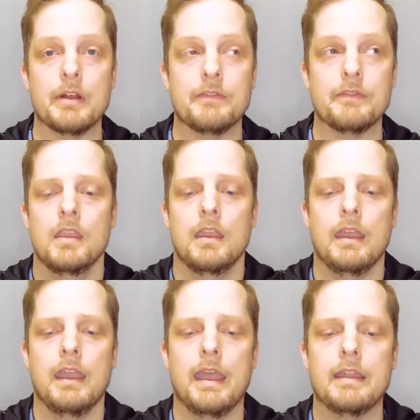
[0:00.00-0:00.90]
of.
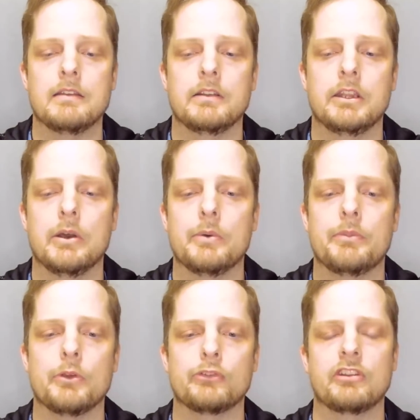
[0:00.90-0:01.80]
And,
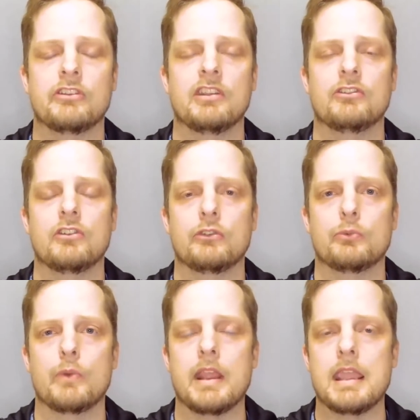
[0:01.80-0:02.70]
those decisions
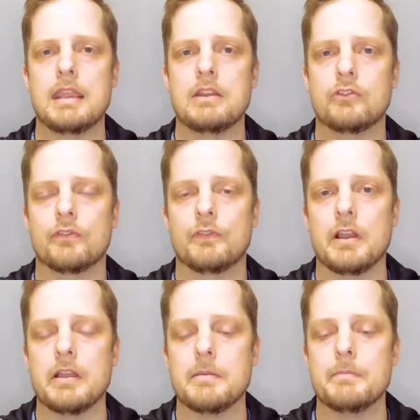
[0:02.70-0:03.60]
range
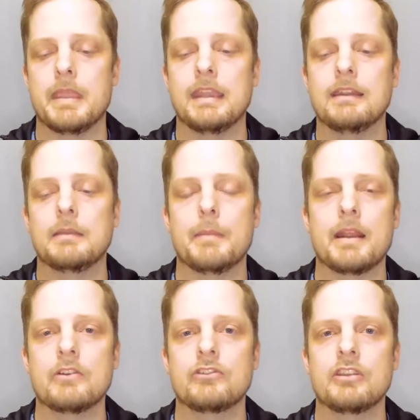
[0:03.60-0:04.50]
from ending
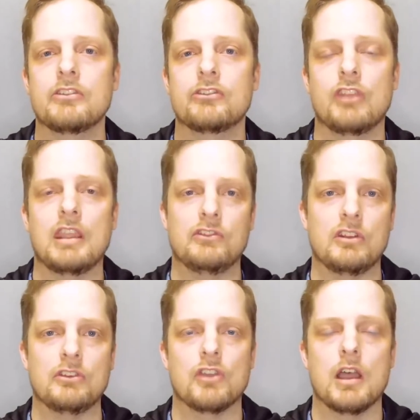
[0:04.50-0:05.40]
marriages,
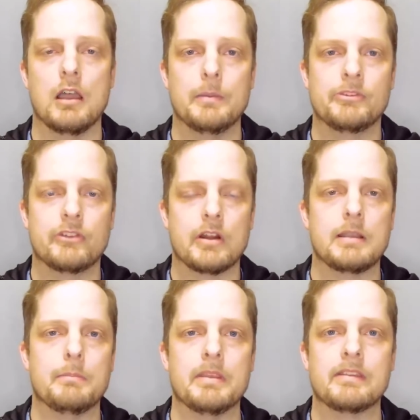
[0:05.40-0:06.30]
changing jobs,
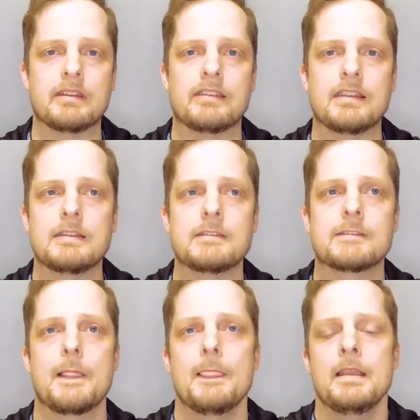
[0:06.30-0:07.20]
starting
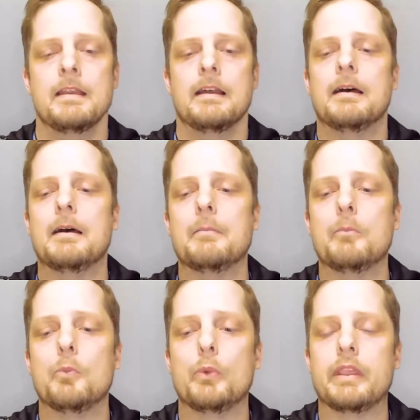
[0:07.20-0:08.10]
businesses.
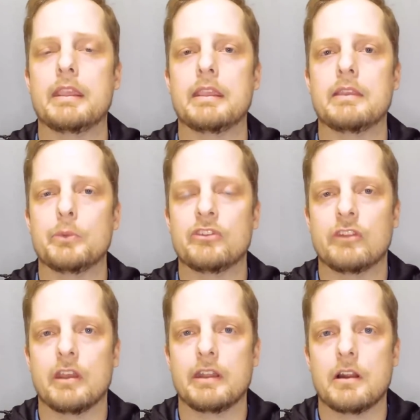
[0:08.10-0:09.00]
We
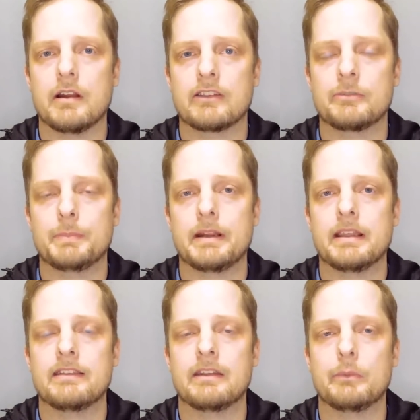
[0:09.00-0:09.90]
study our
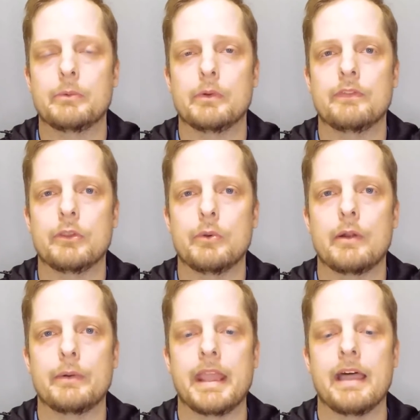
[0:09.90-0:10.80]
experience and we review
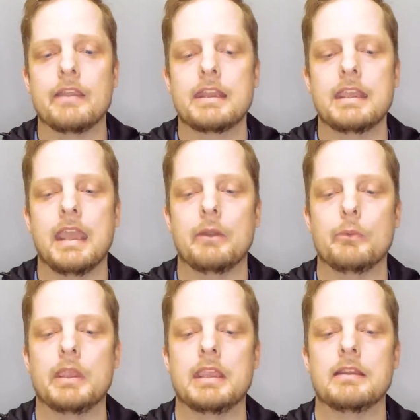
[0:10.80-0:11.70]
our reality and
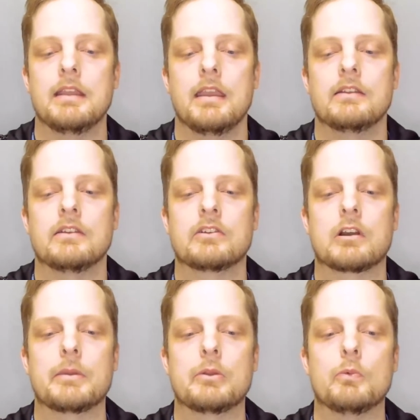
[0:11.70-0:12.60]
we
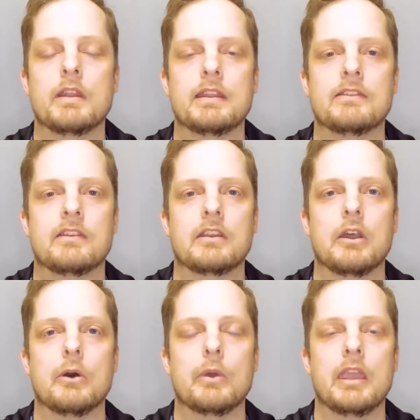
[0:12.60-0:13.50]
determine what needs to
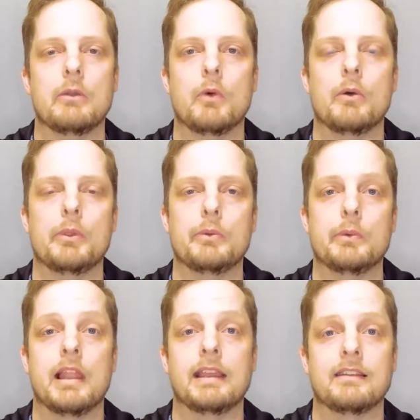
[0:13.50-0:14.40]
go and what we
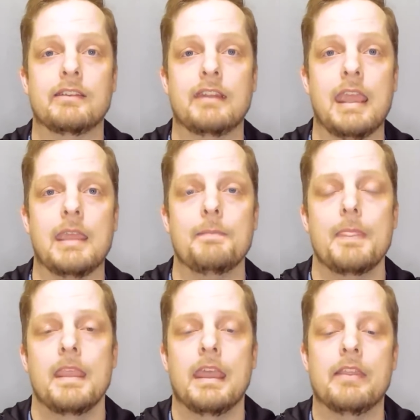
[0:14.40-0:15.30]
would like to stay.
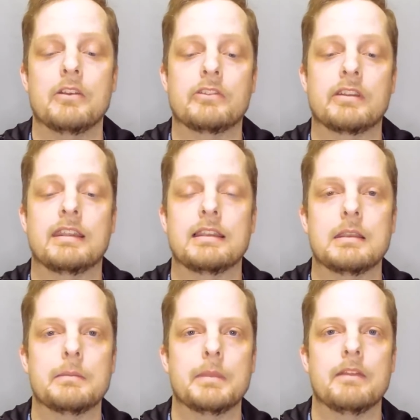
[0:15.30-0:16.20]
And there's a
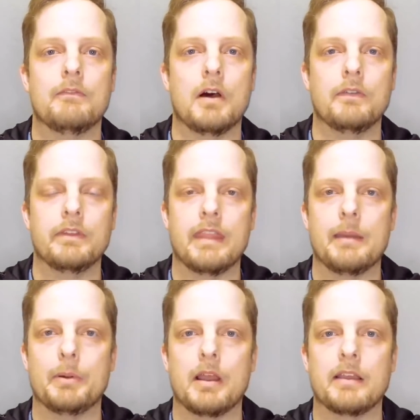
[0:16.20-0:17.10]
team involved in
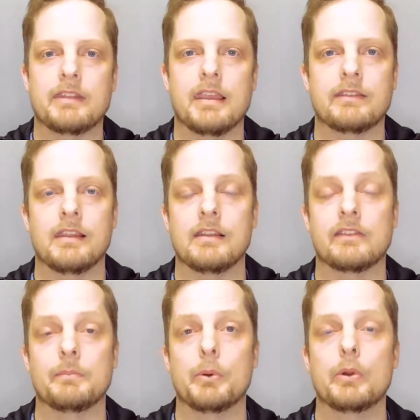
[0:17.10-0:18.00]
that process and
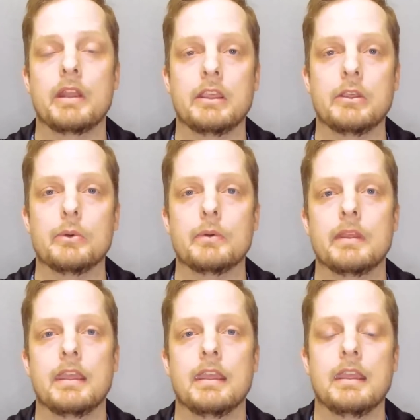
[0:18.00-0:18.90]
supporting you
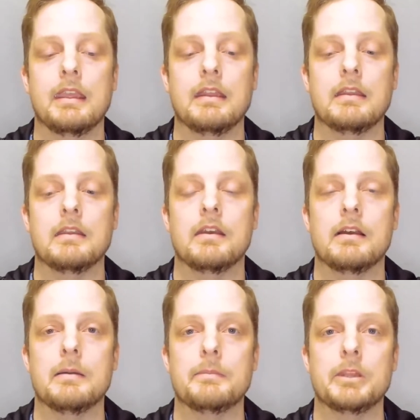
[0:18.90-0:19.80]
in,
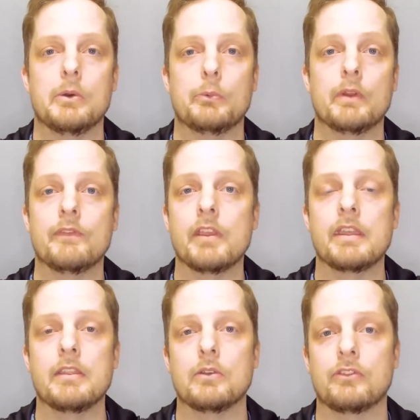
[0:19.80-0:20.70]

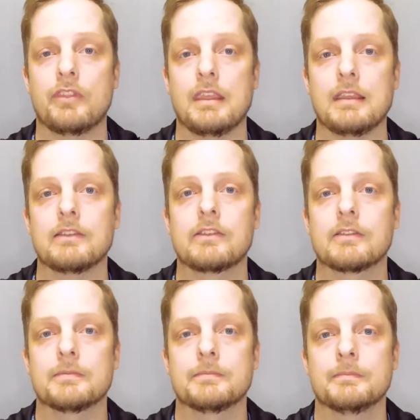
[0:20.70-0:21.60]
revealing those
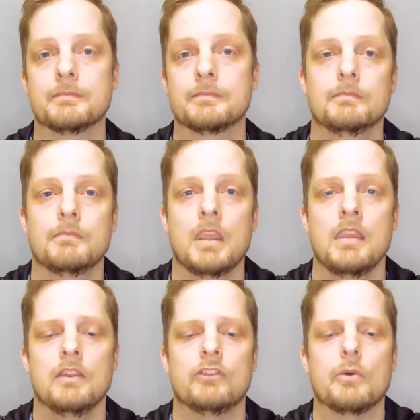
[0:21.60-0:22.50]
things.
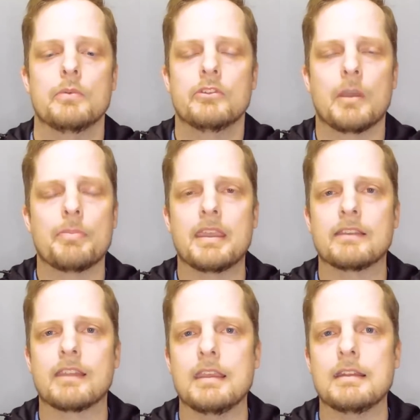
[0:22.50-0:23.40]
So some
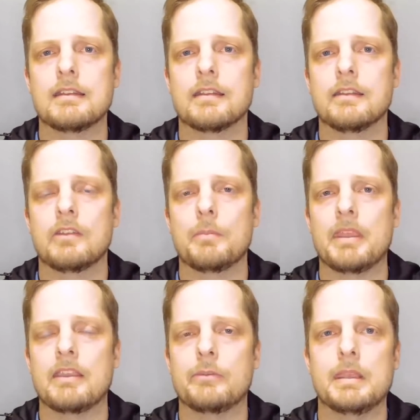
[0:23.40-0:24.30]
things end, some
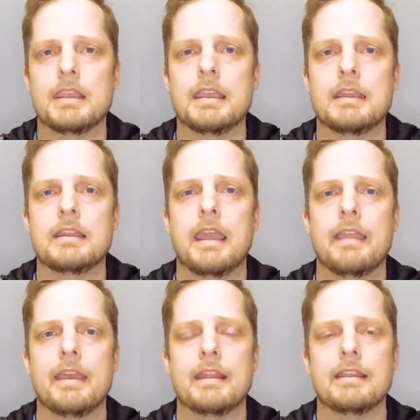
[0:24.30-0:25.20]
things begin,
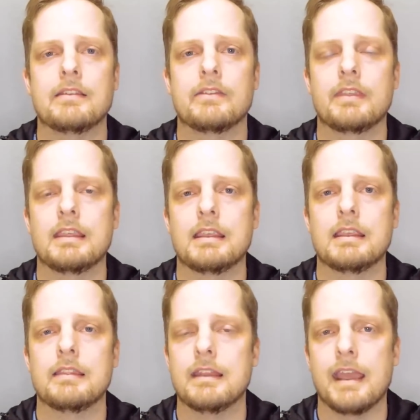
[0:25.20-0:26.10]
and that is
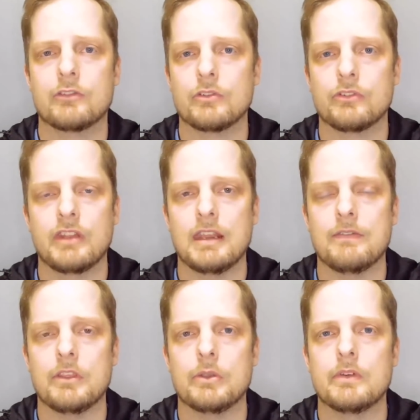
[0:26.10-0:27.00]
the natural state
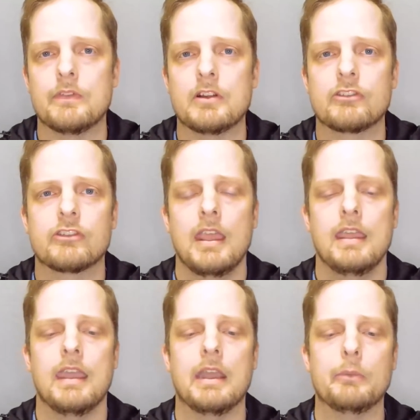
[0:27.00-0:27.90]
of the universe,
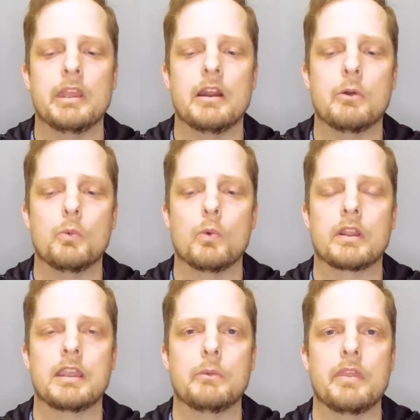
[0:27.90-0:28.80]
and we are
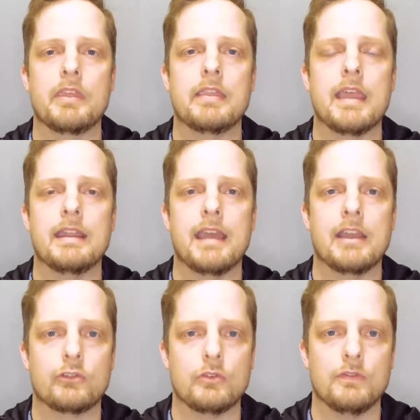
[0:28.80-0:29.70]
working within that
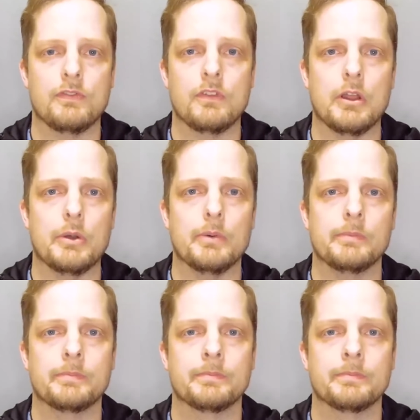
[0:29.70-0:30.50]
natural flow.